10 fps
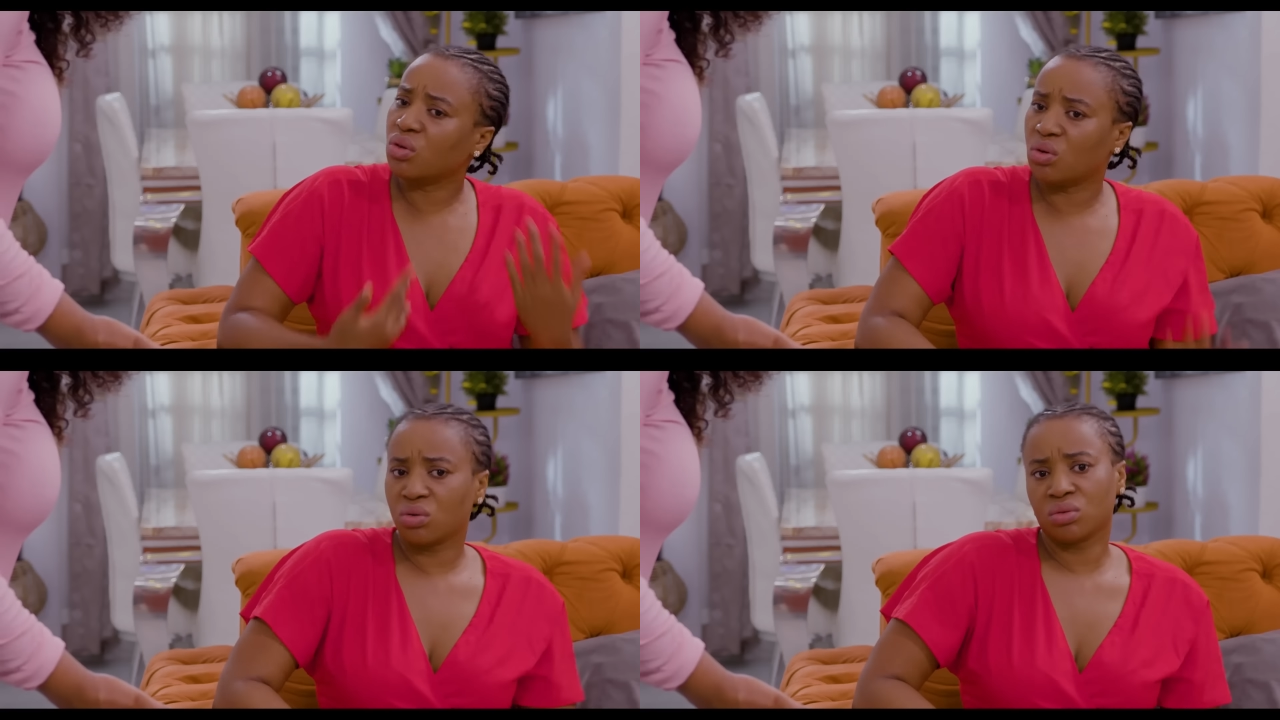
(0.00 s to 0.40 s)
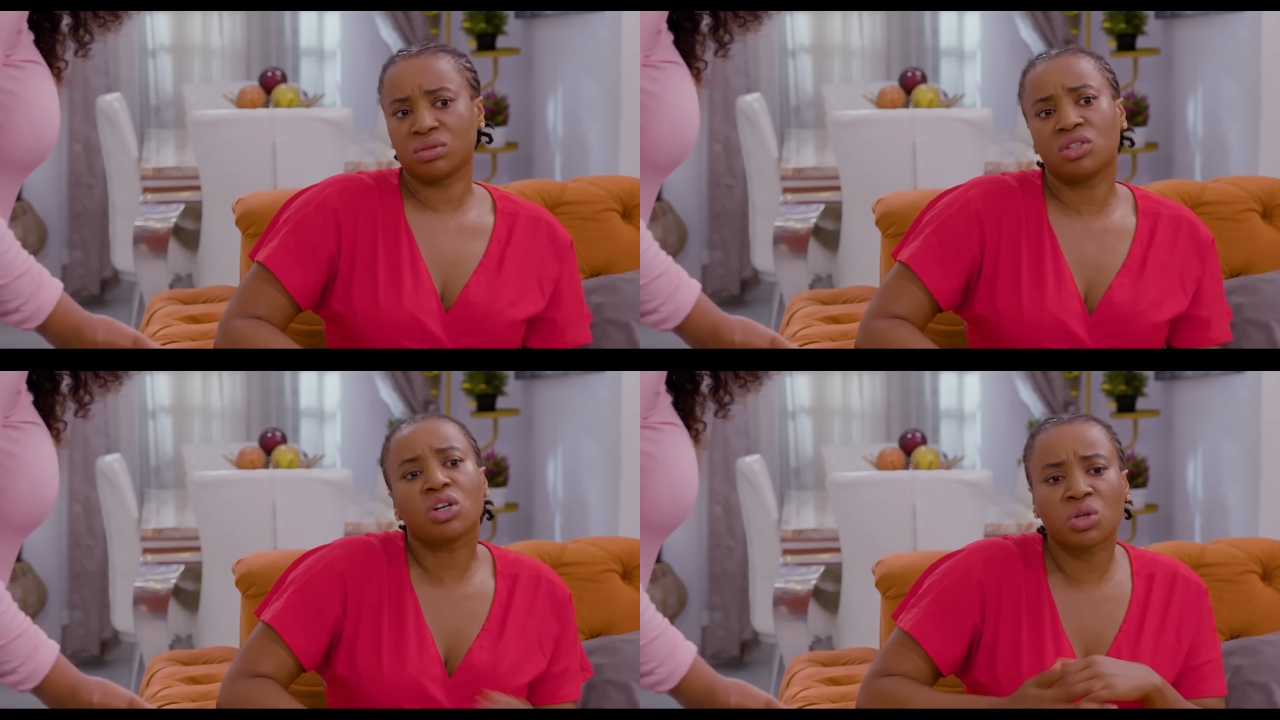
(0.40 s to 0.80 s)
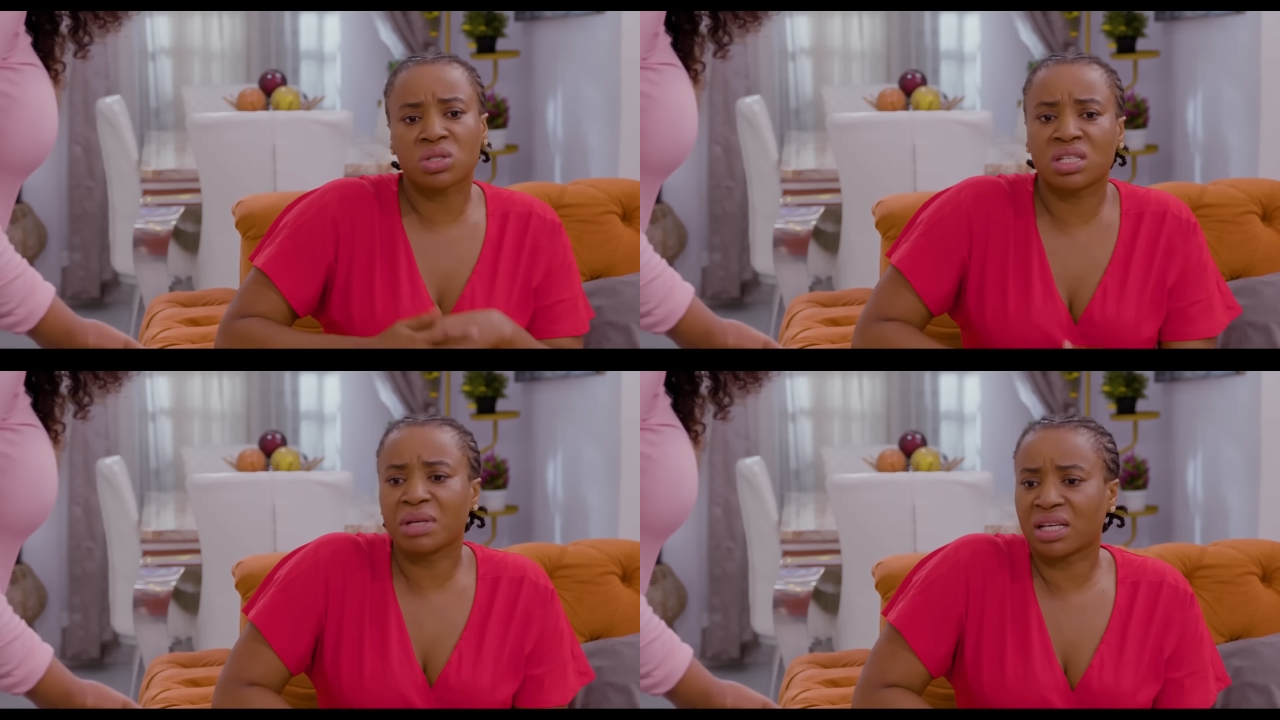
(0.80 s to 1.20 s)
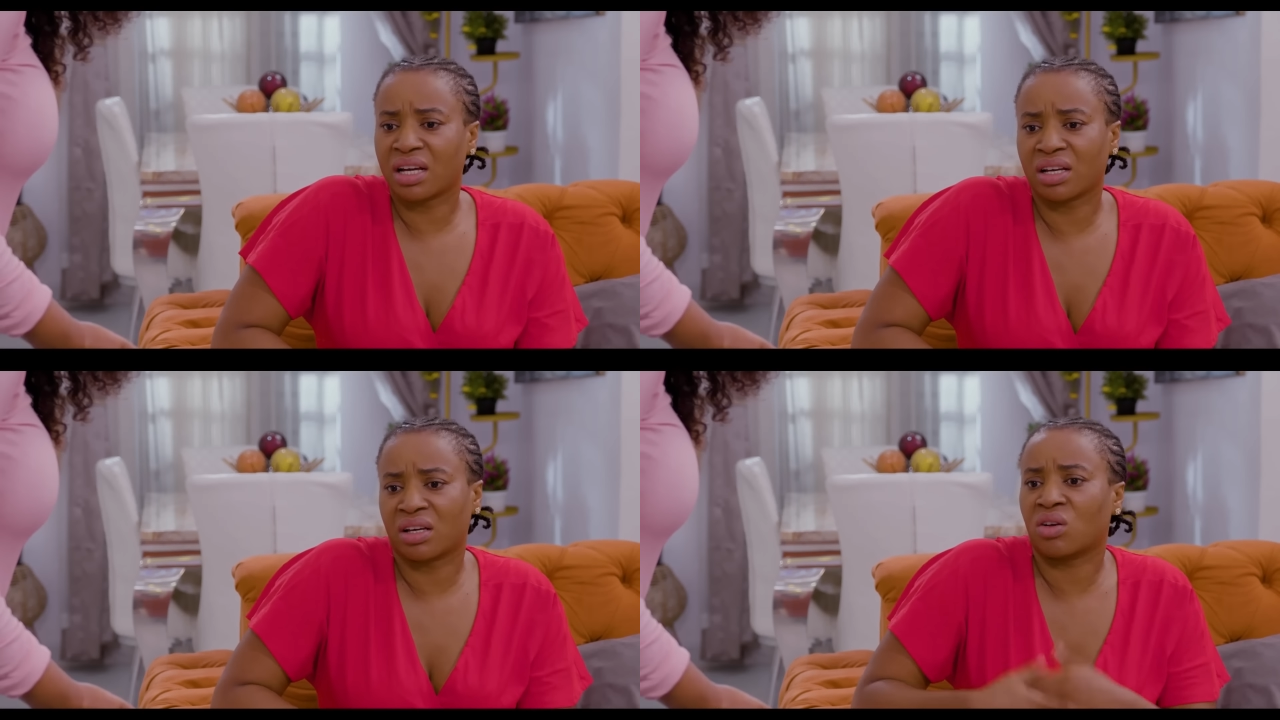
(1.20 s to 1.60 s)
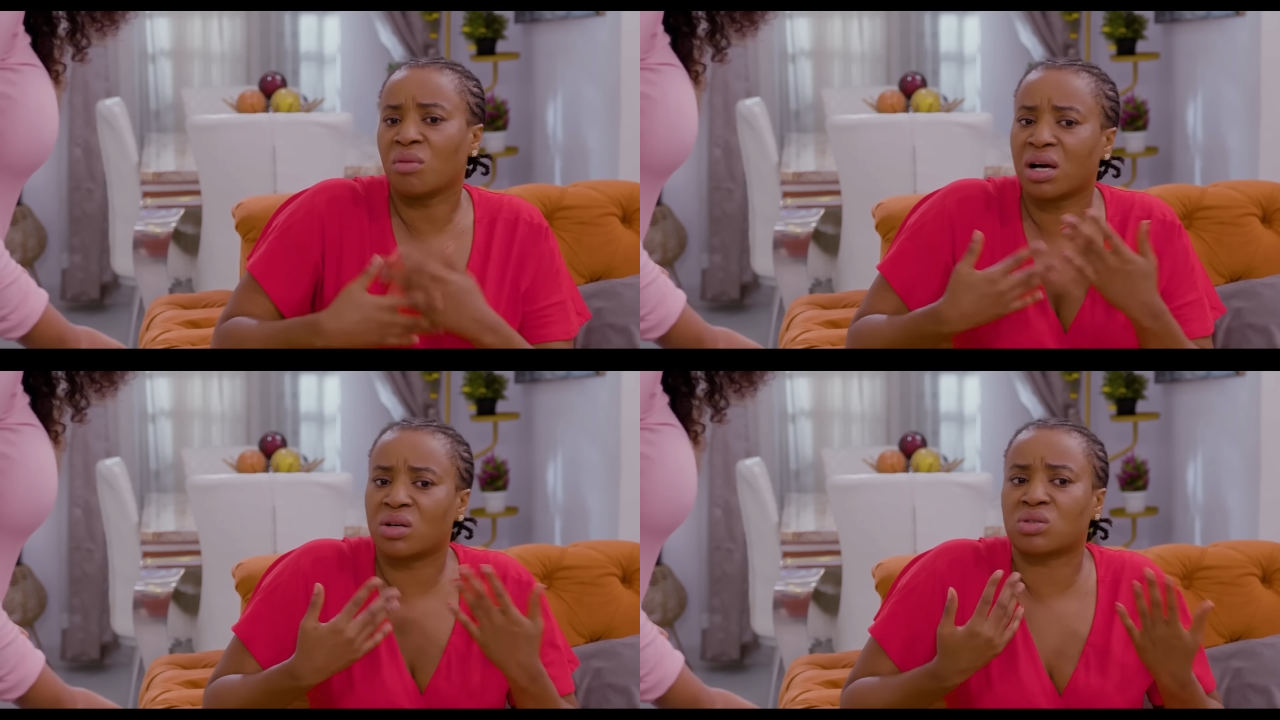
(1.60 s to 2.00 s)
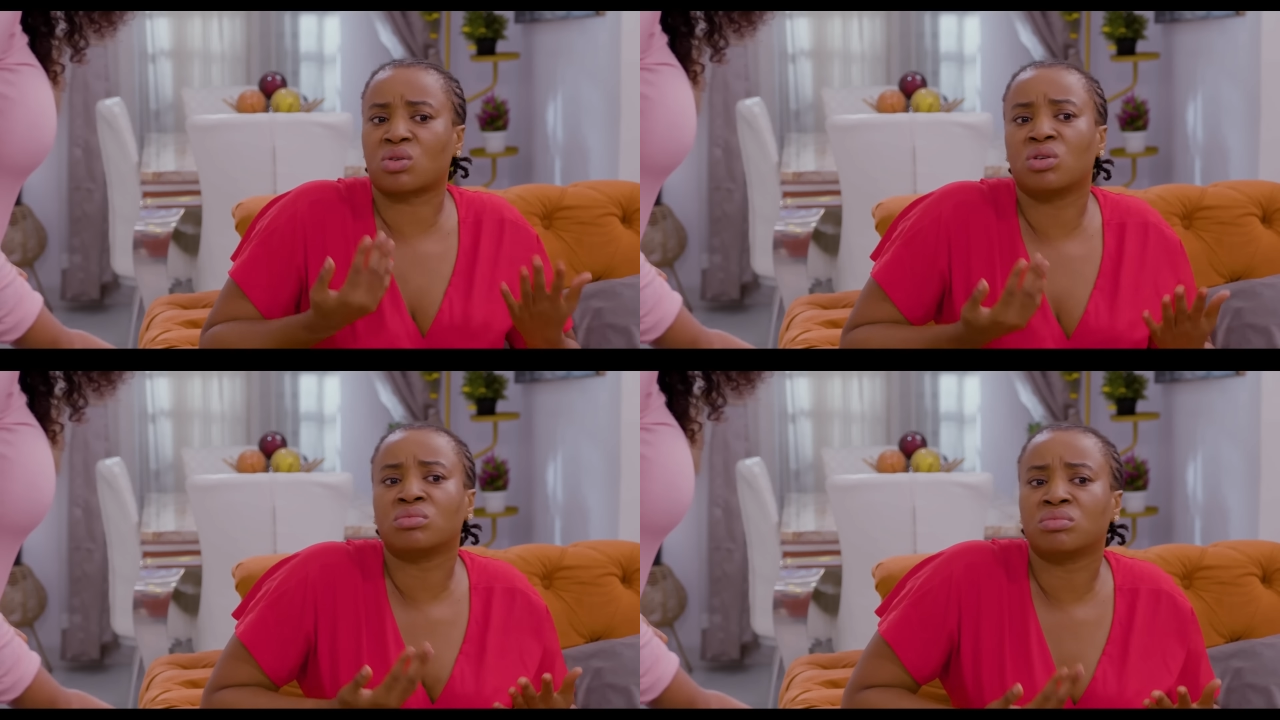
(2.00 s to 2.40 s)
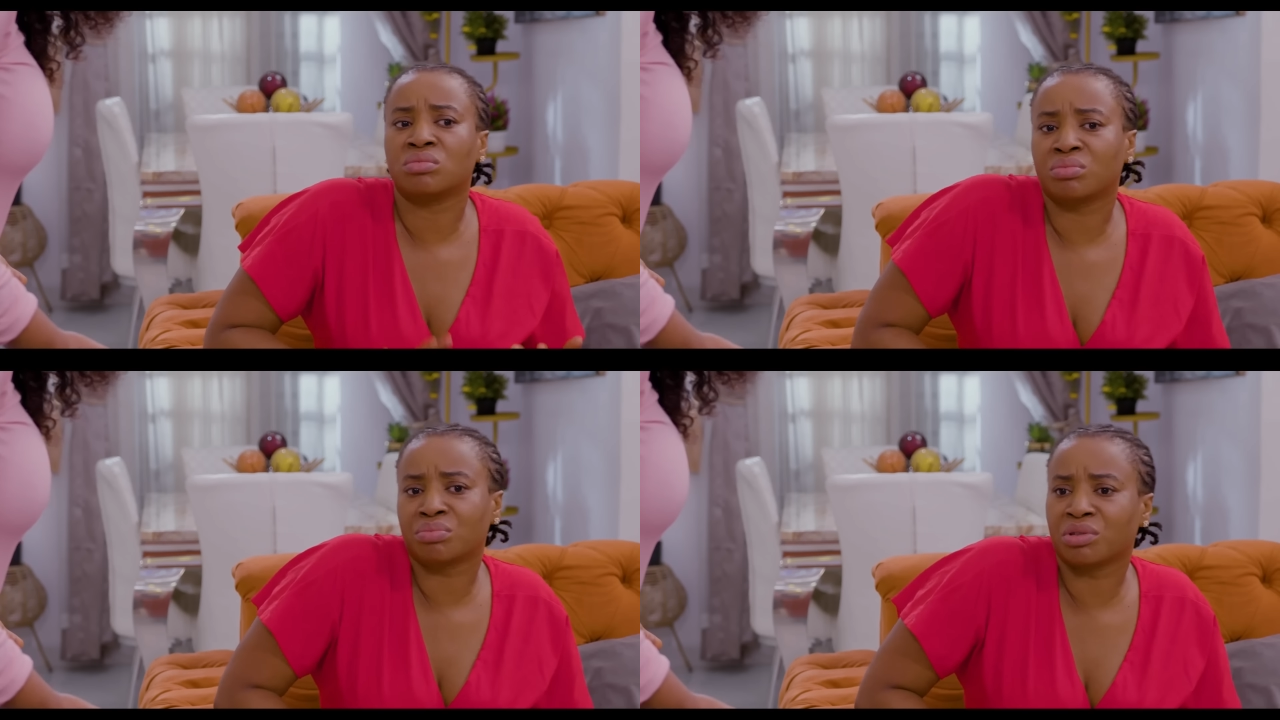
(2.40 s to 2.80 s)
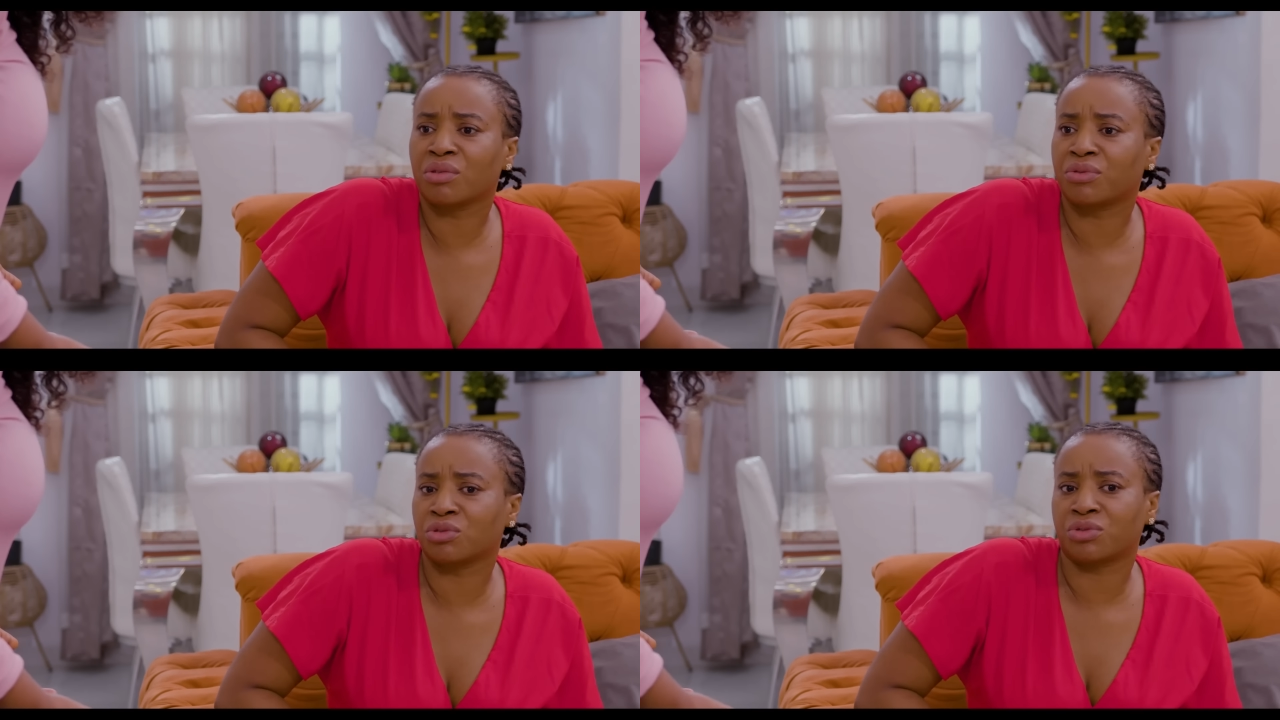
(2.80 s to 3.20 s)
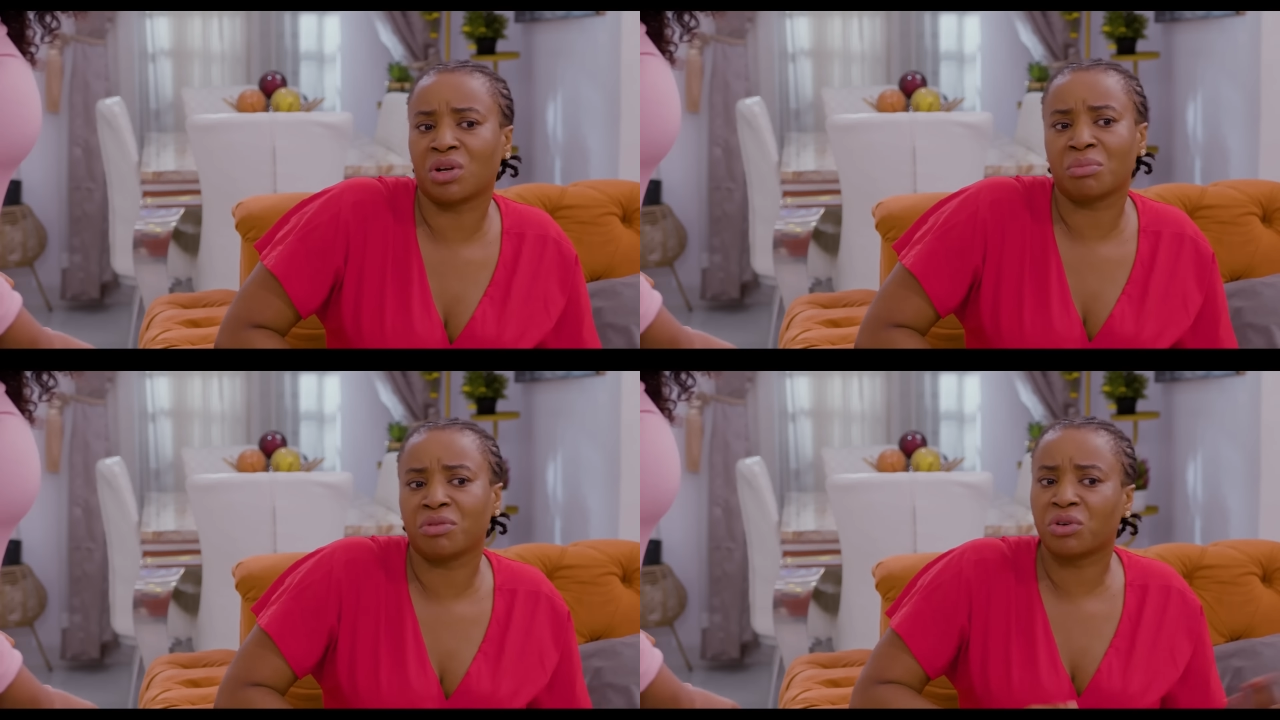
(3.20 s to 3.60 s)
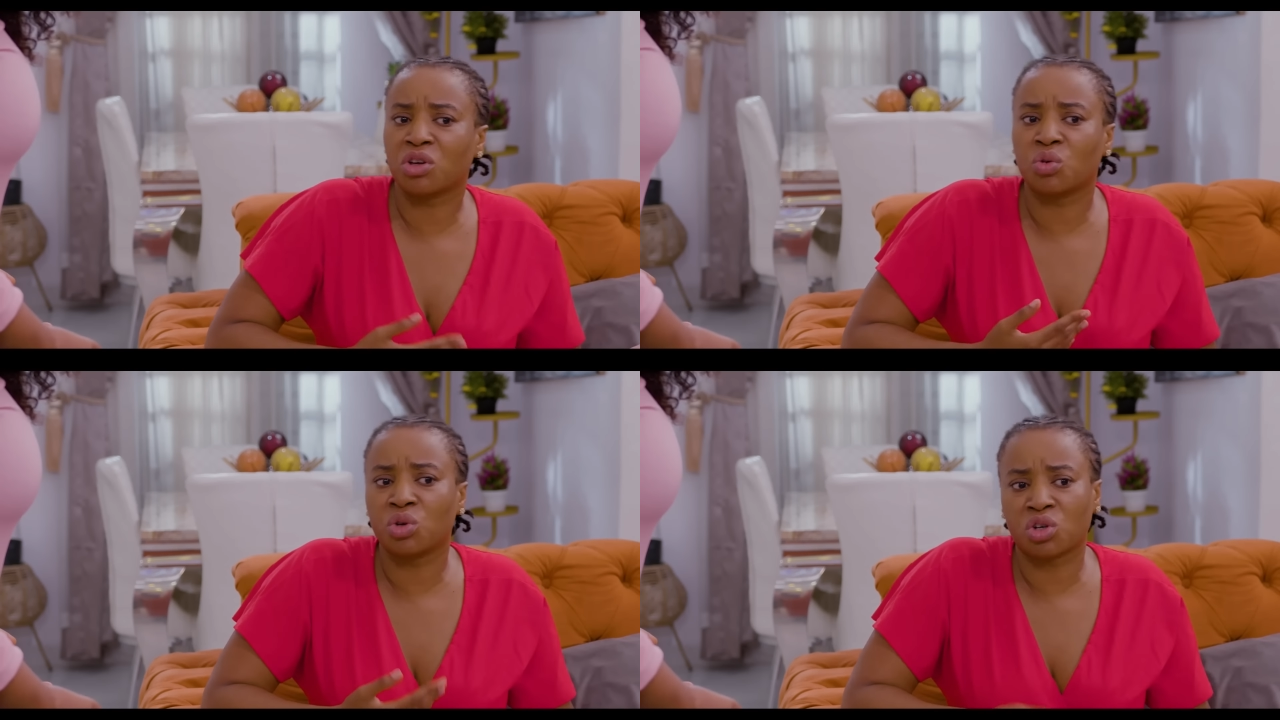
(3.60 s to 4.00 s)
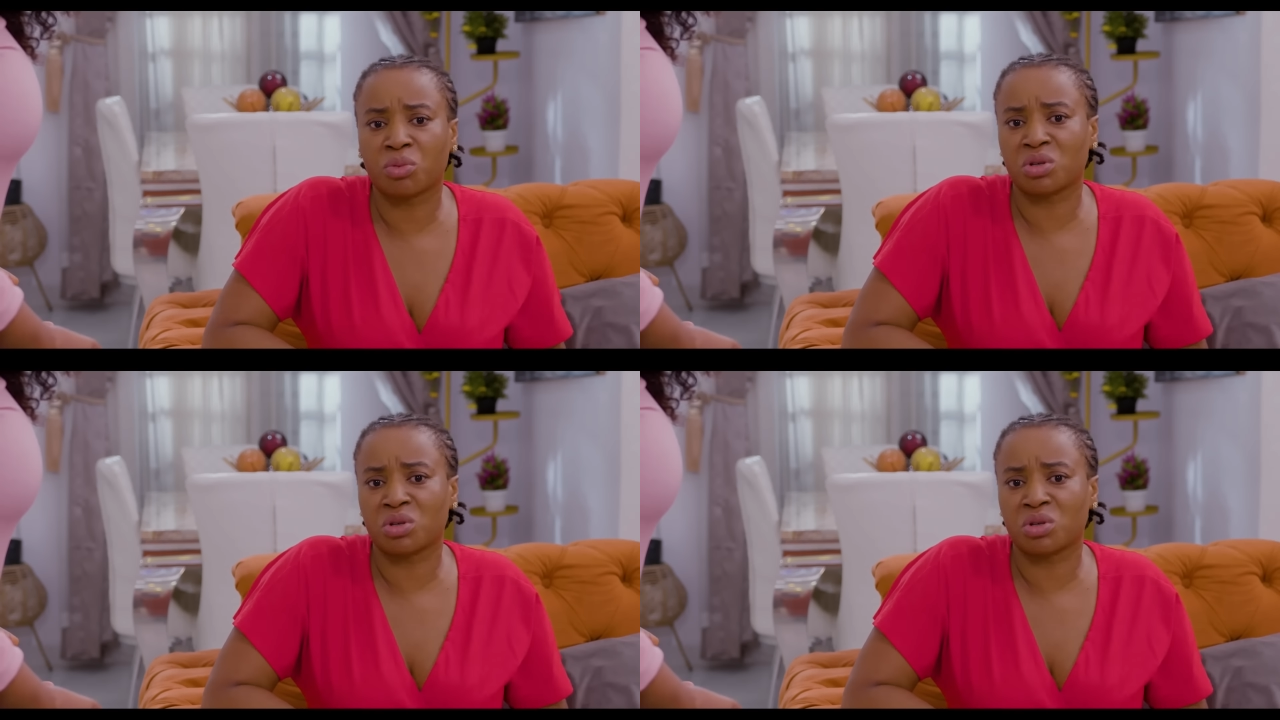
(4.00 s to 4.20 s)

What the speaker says: know. The doctor say make her come house, come bring food for him before he go wake up.